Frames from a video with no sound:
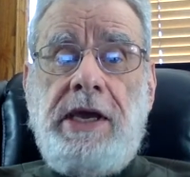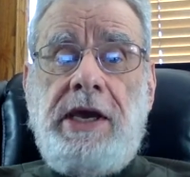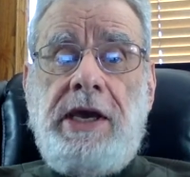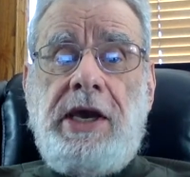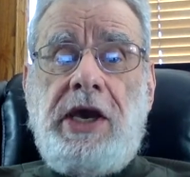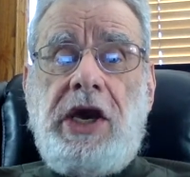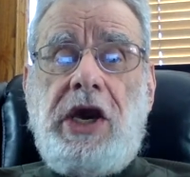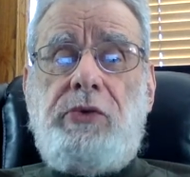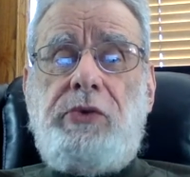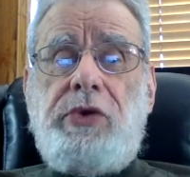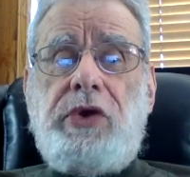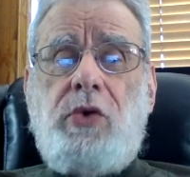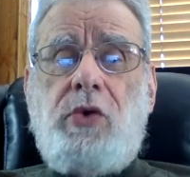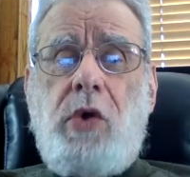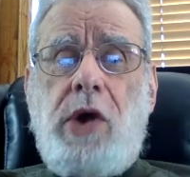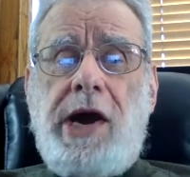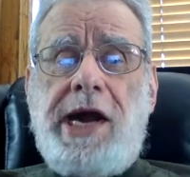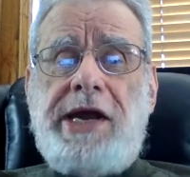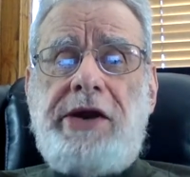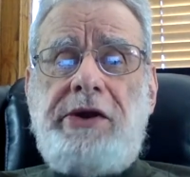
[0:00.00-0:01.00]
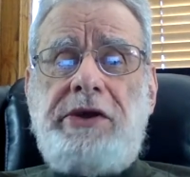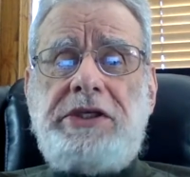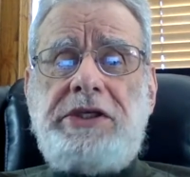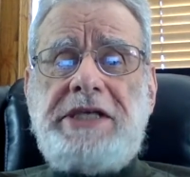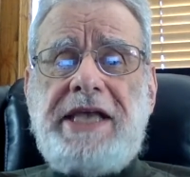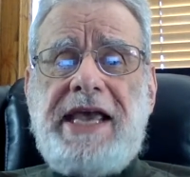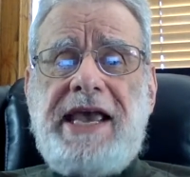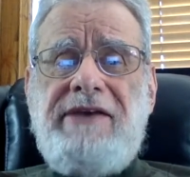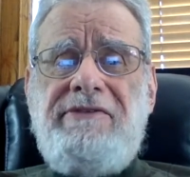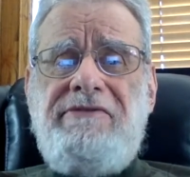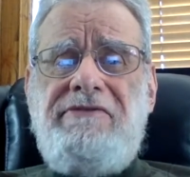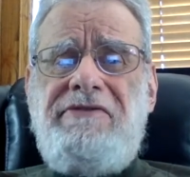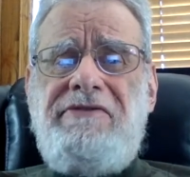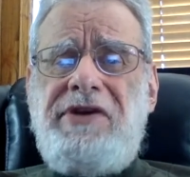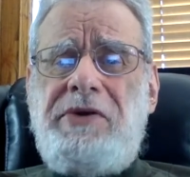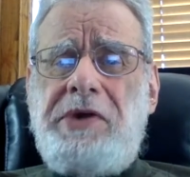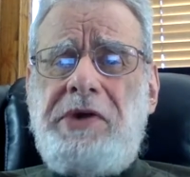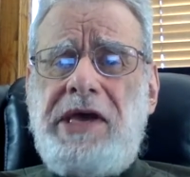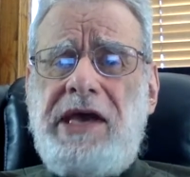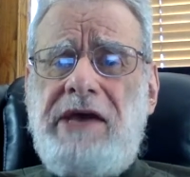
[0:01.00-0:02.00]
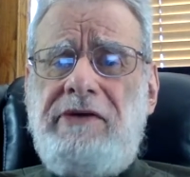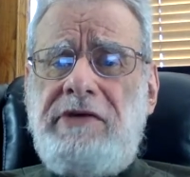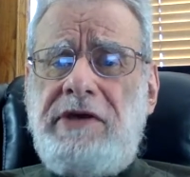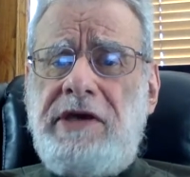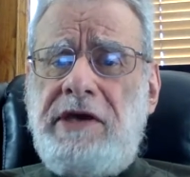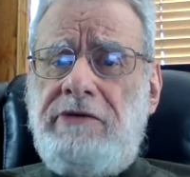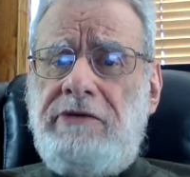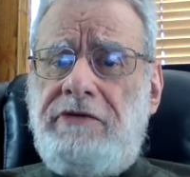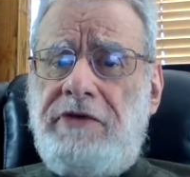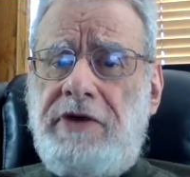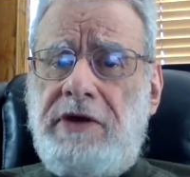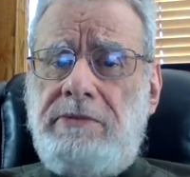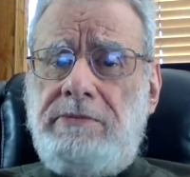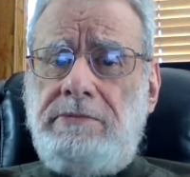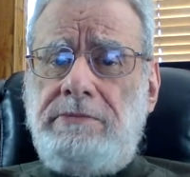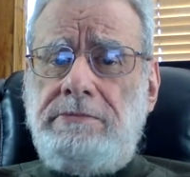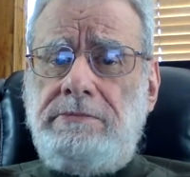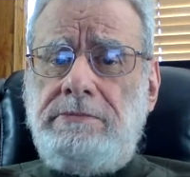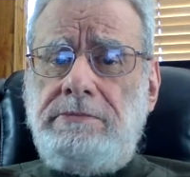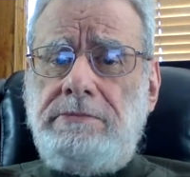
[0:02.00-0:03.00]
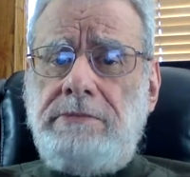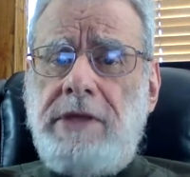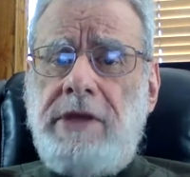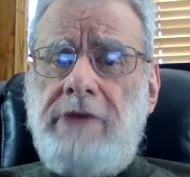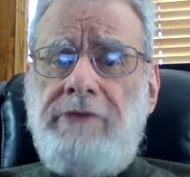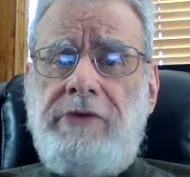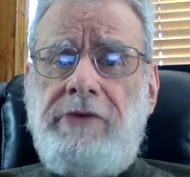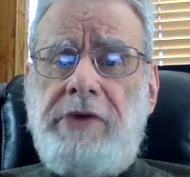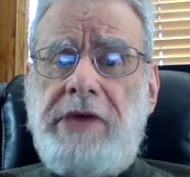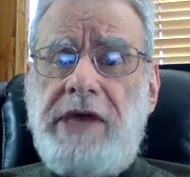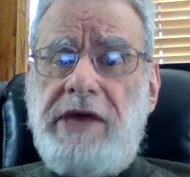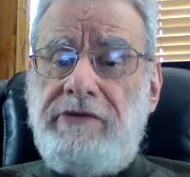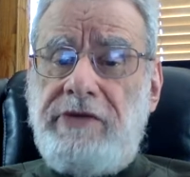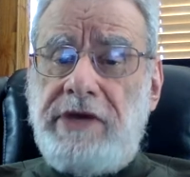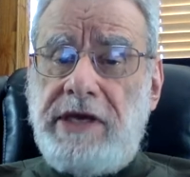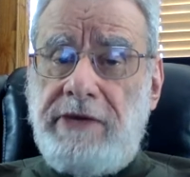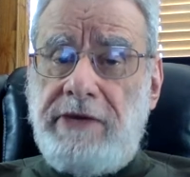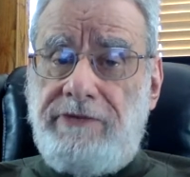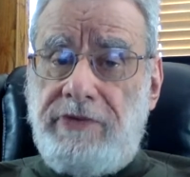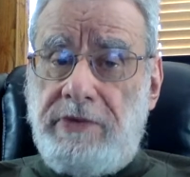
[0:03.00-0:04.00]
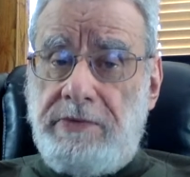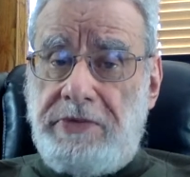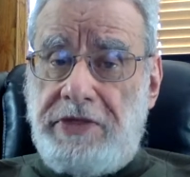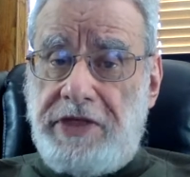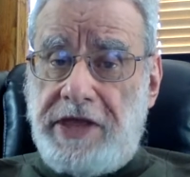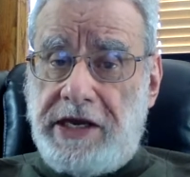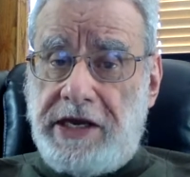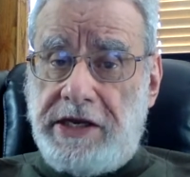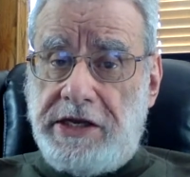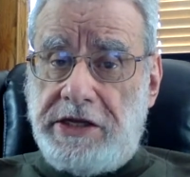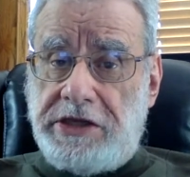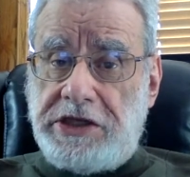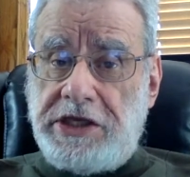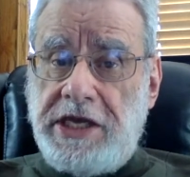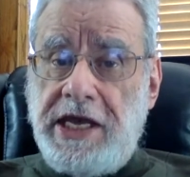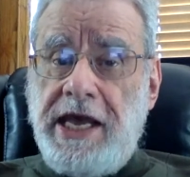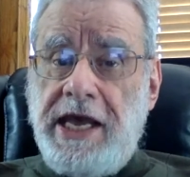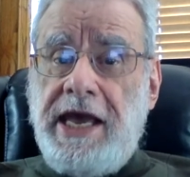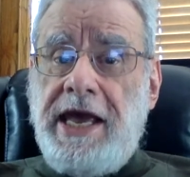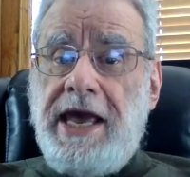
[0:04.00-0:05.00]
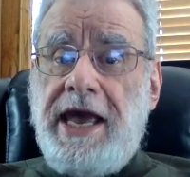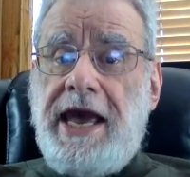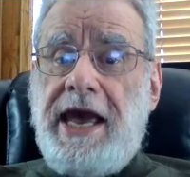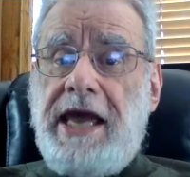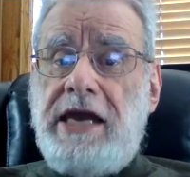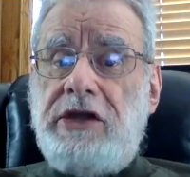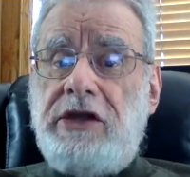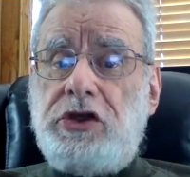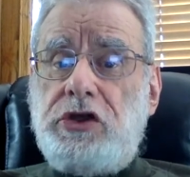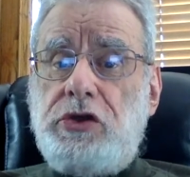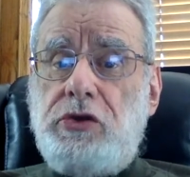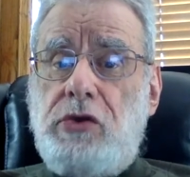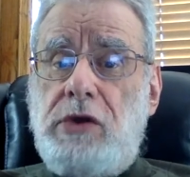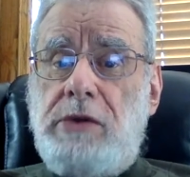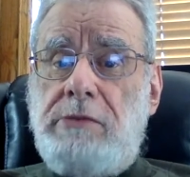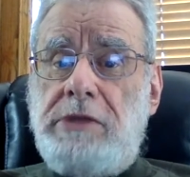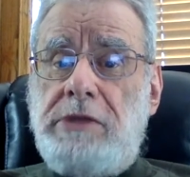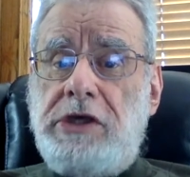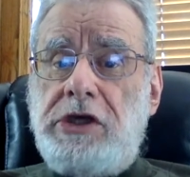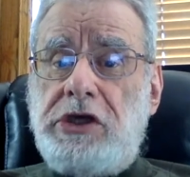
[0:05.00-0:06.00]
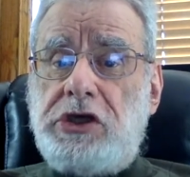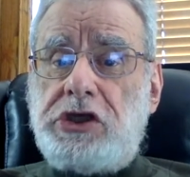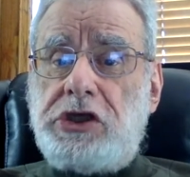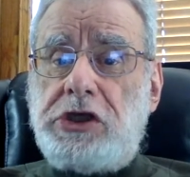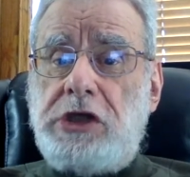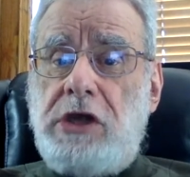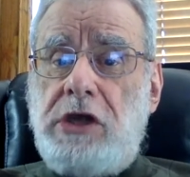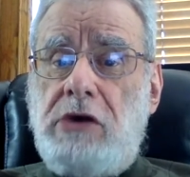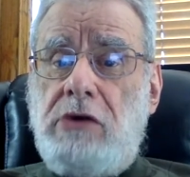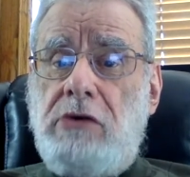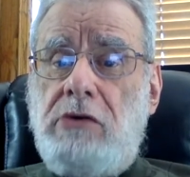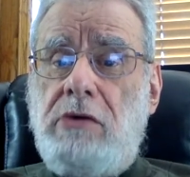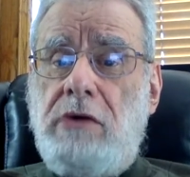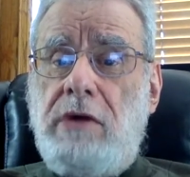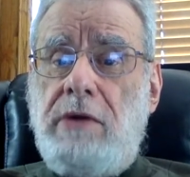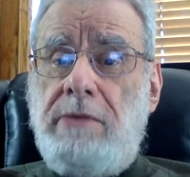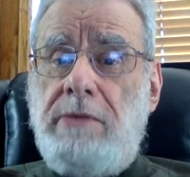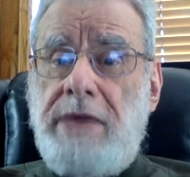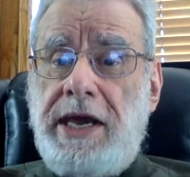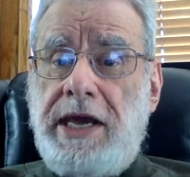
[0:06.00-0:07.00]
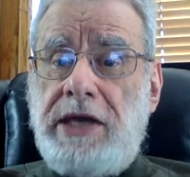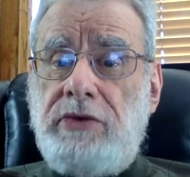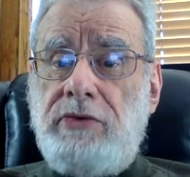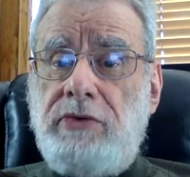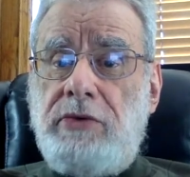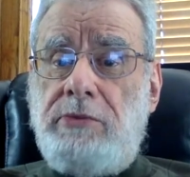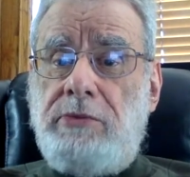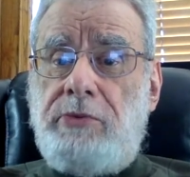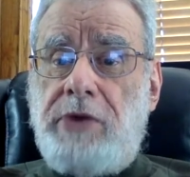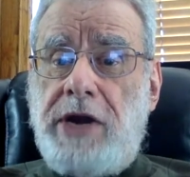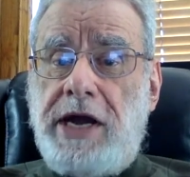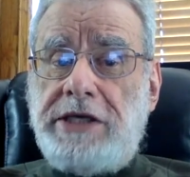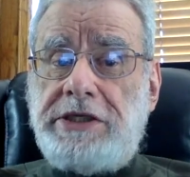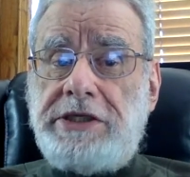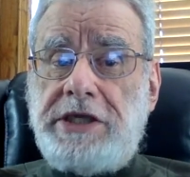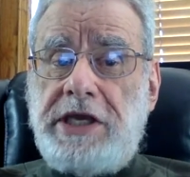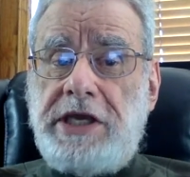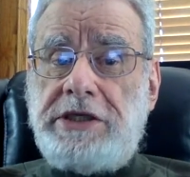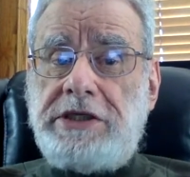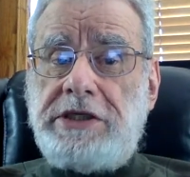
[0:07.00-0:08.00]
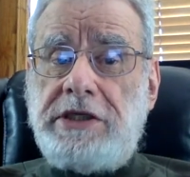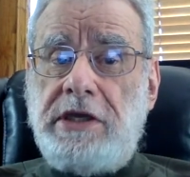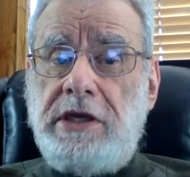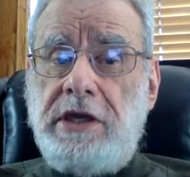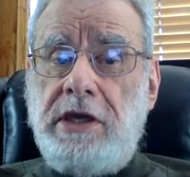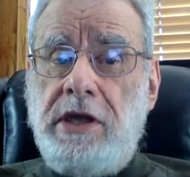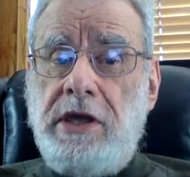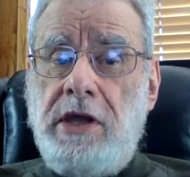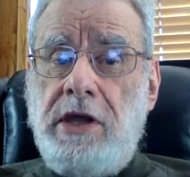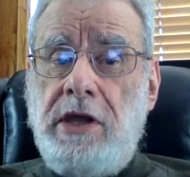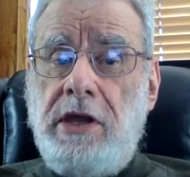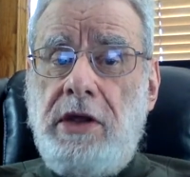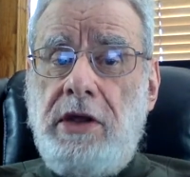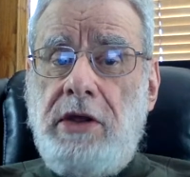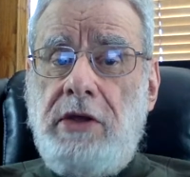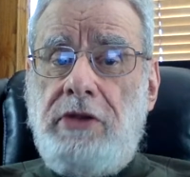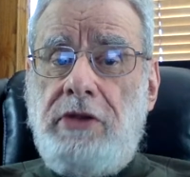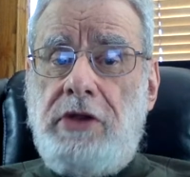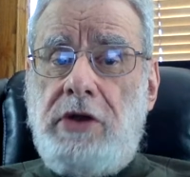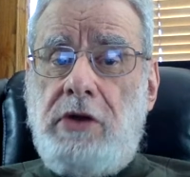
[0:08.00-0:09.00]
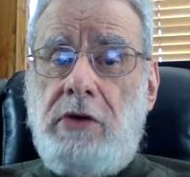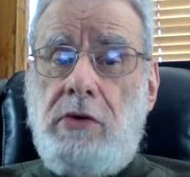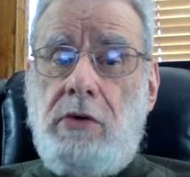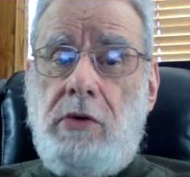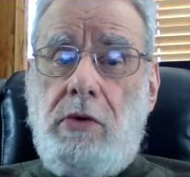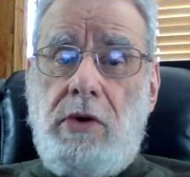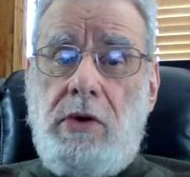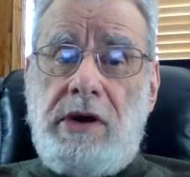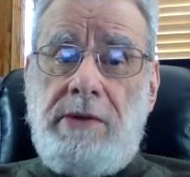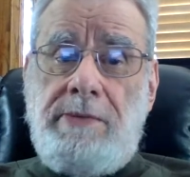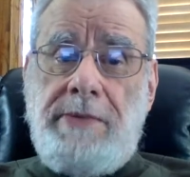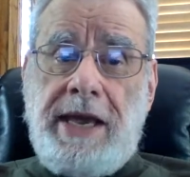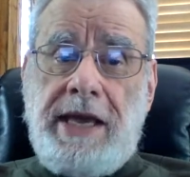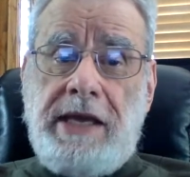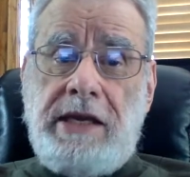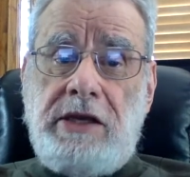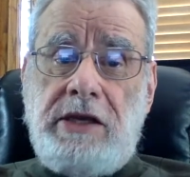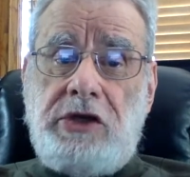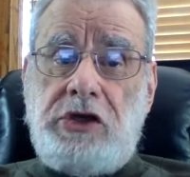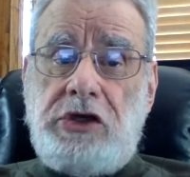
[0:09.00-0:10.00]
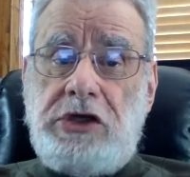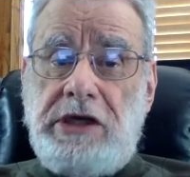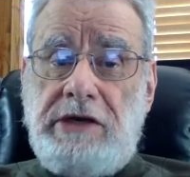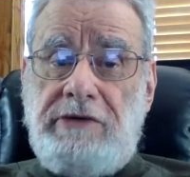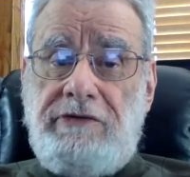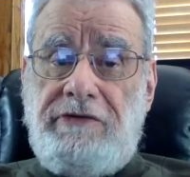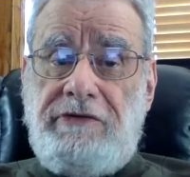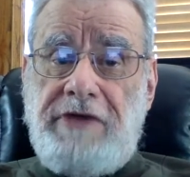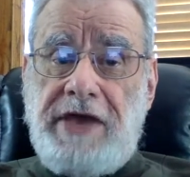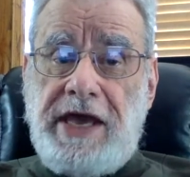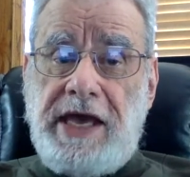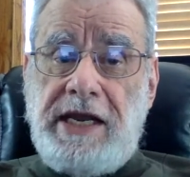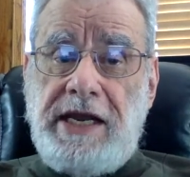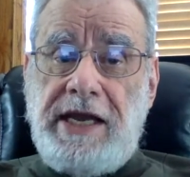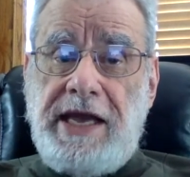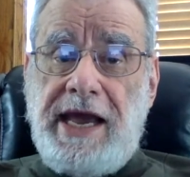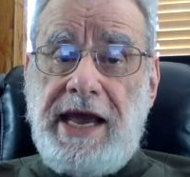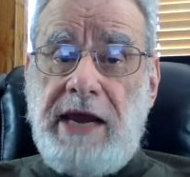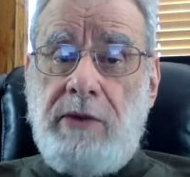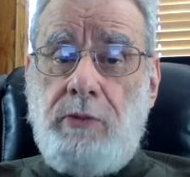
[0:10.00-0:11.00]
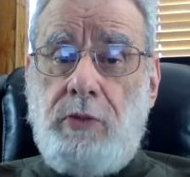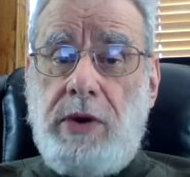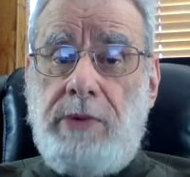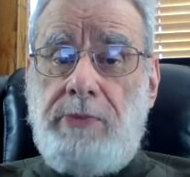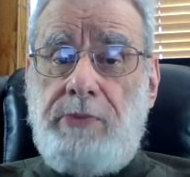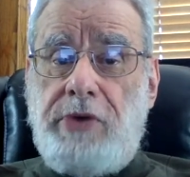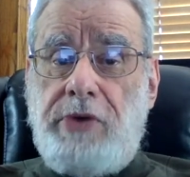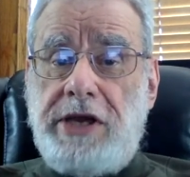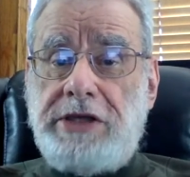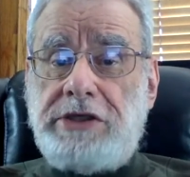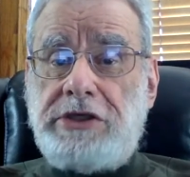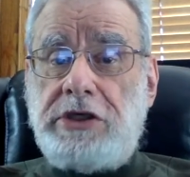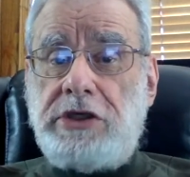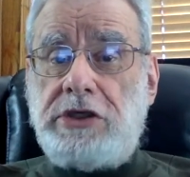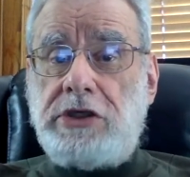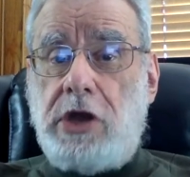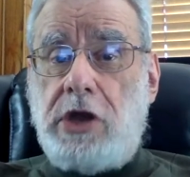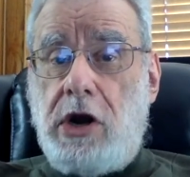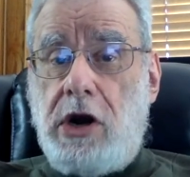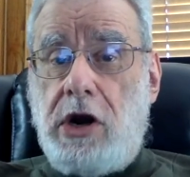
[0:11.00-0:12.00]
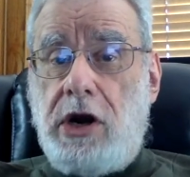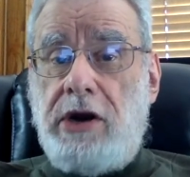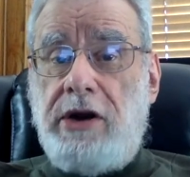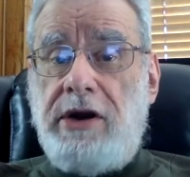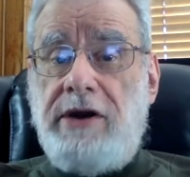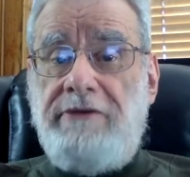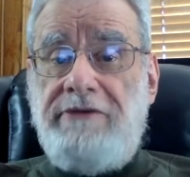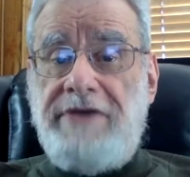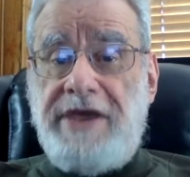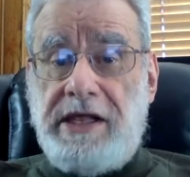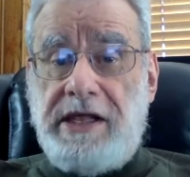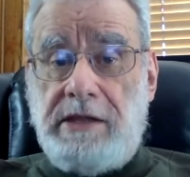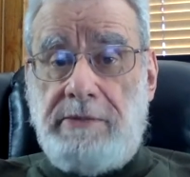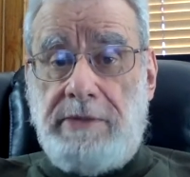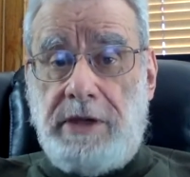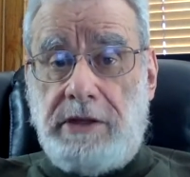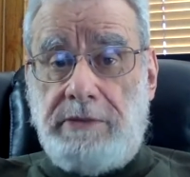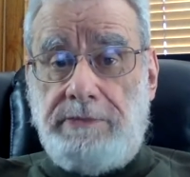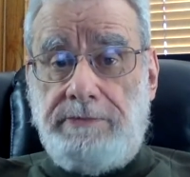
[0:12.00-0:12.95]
It requires a very heavy ink film thickness, and is normally a slow manual process, though automated sheet-fed and web presses are available.